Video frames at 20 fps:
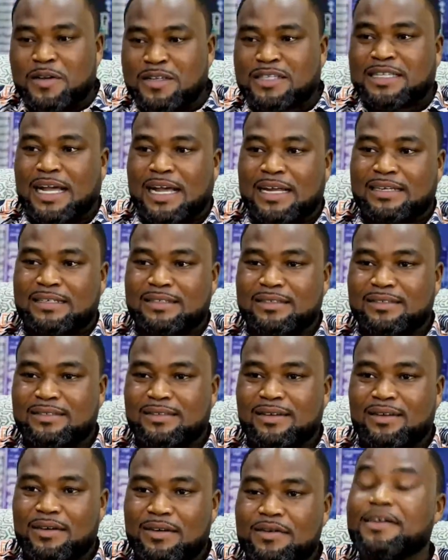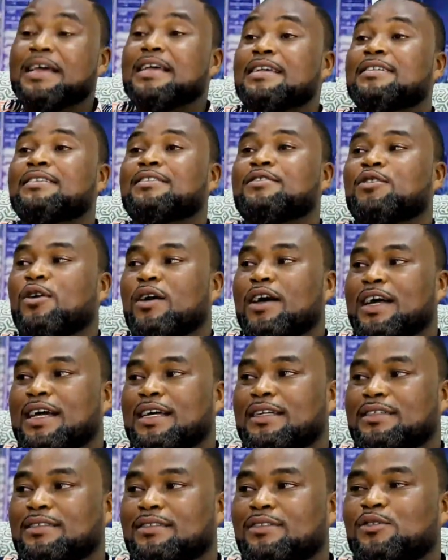Spirit said, raise your
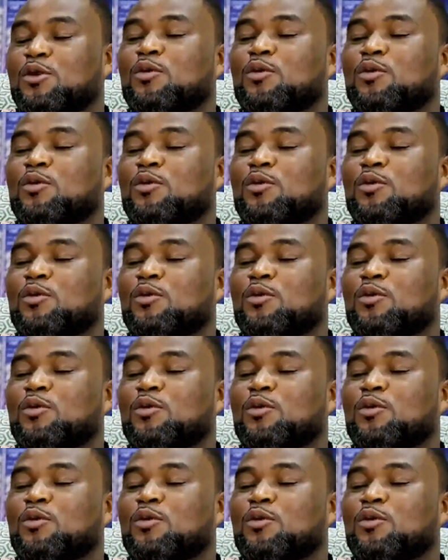head.